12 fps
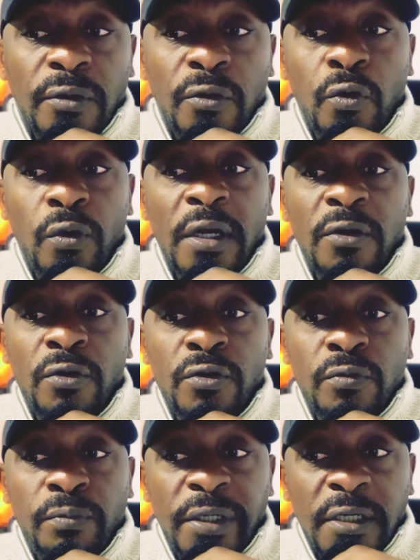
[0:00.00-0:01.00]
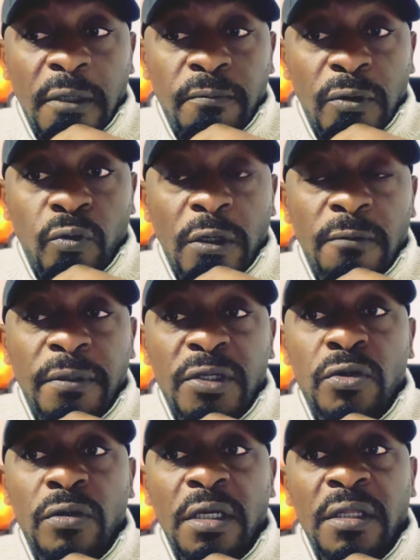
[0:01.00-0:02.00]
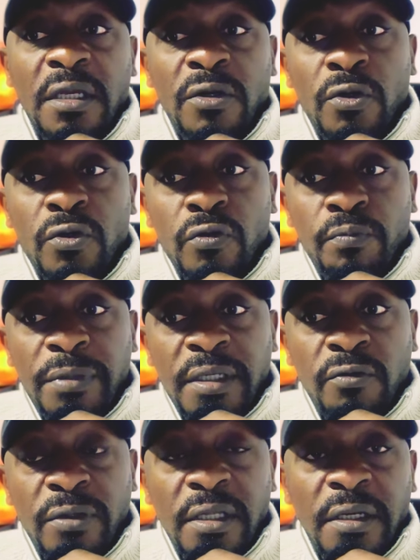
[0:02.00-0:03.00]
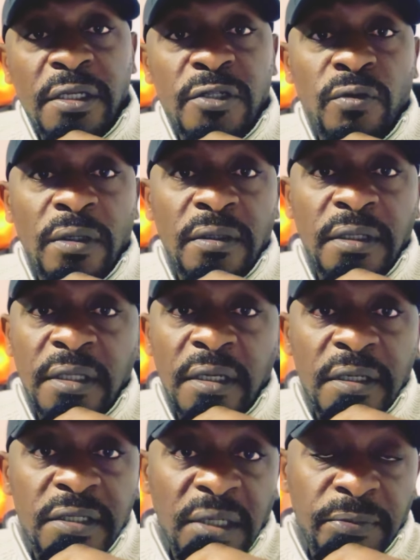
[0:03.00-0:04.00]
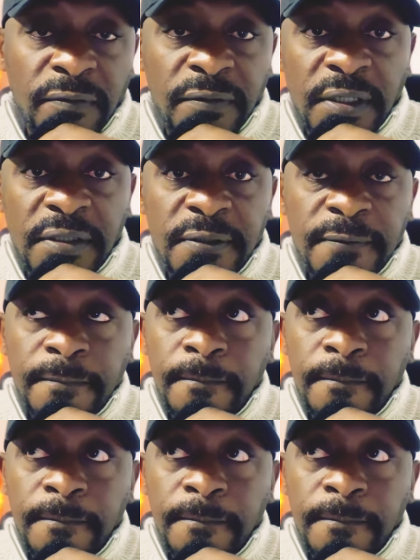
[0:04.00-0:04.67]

who are going to break up with one person and they are going to be with the next one in the next couple of days.